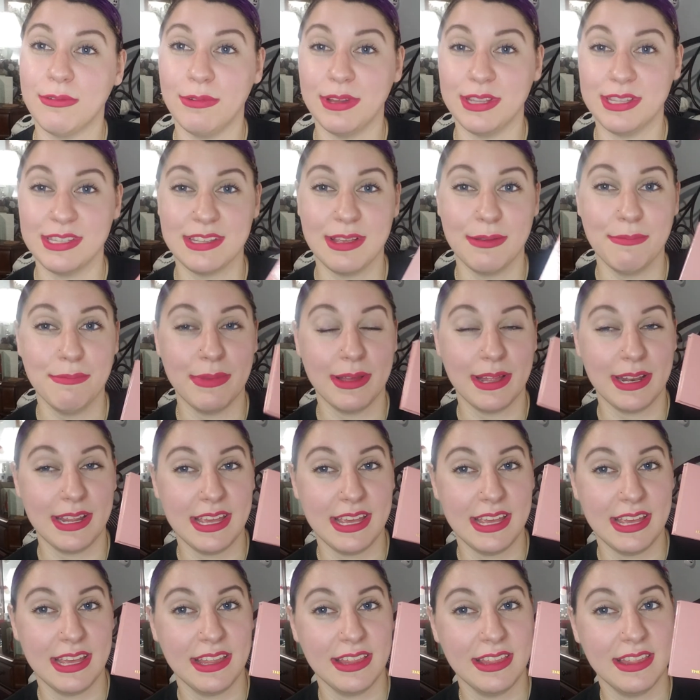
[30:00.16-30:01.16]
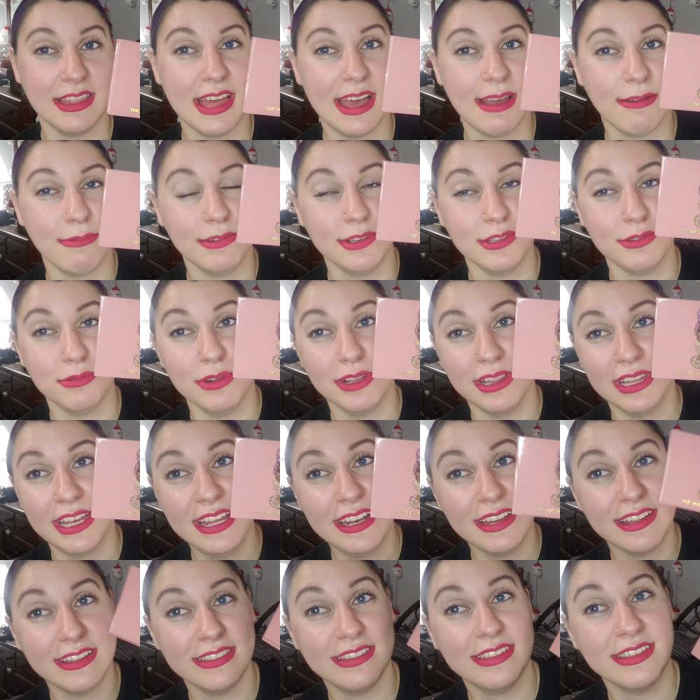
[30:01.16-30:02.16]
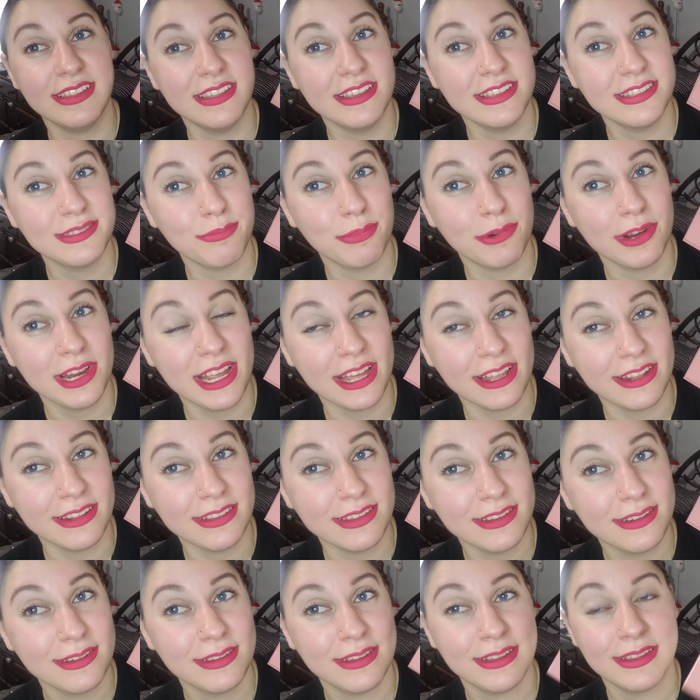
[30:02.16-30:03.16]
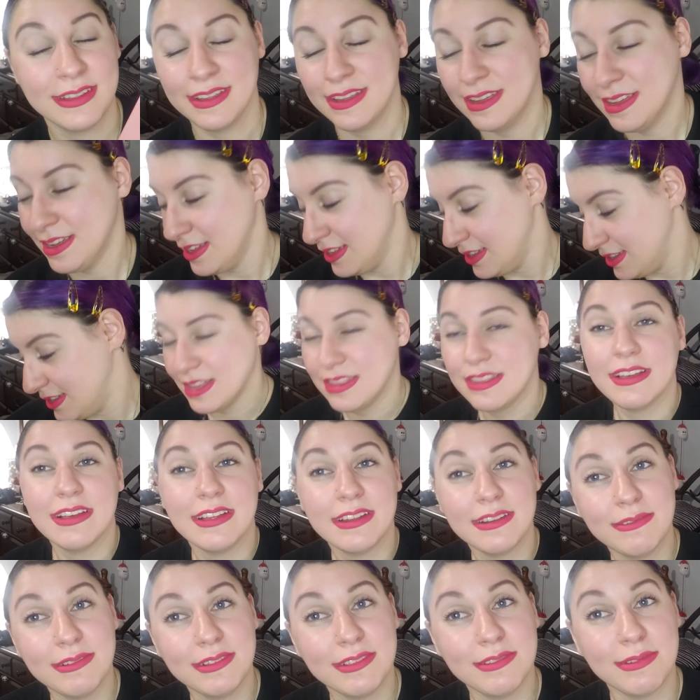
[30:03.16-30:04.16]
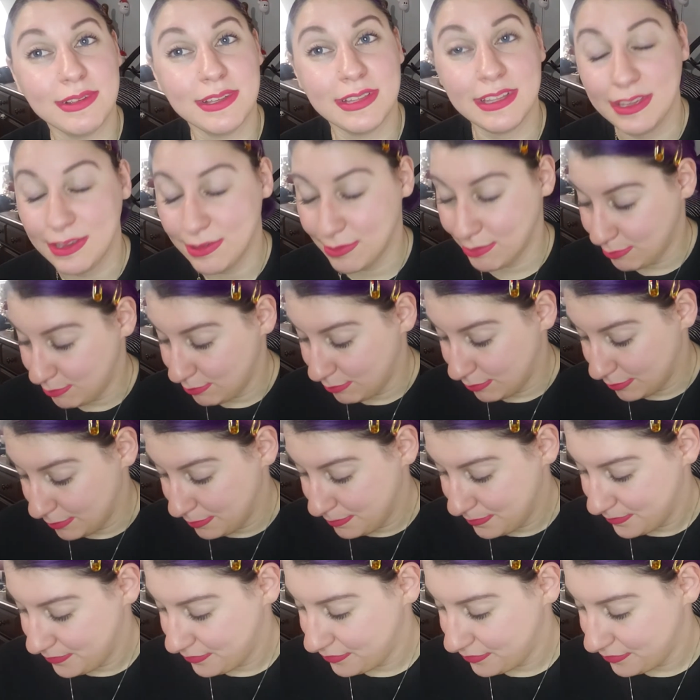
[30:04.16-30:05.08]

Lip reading: with somebody that was related to this brand. I thought it was really cool.